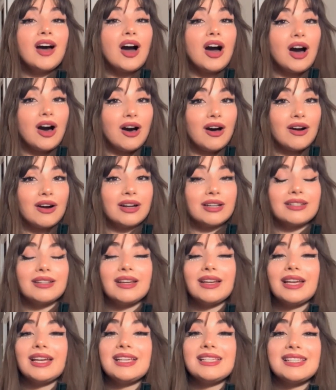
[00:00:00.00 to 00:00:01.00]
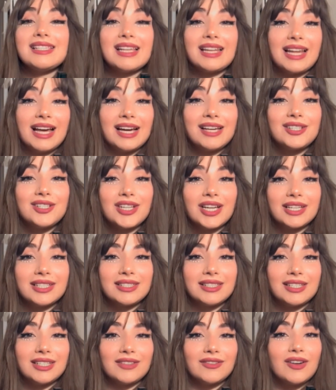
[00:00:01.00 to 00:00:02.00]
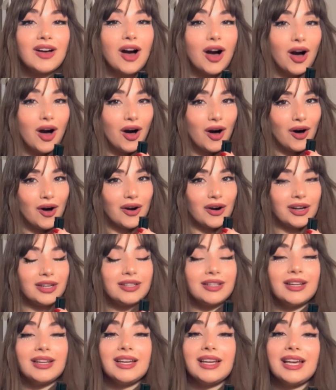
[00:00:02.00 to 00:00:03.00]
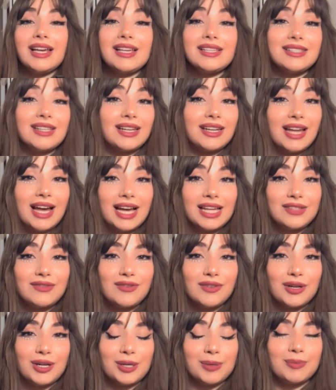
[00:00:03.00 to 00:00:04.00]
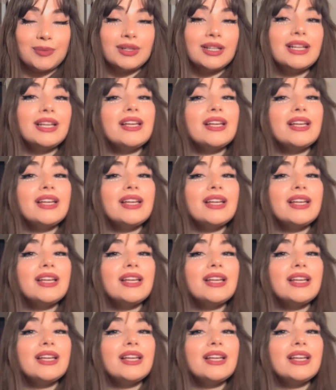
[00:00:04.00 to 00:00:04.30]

Hard is an adjective. Hard is an adverb.